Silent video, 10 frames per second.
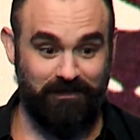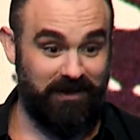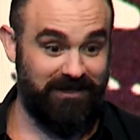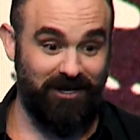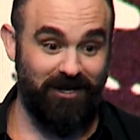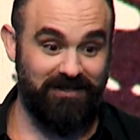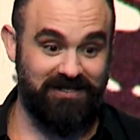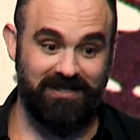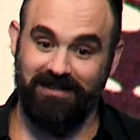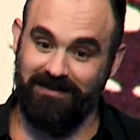but
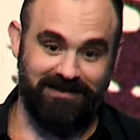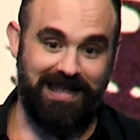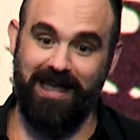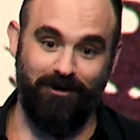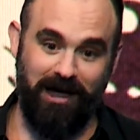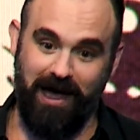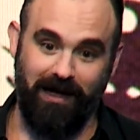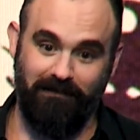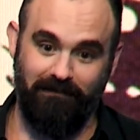adults, it's A-okay.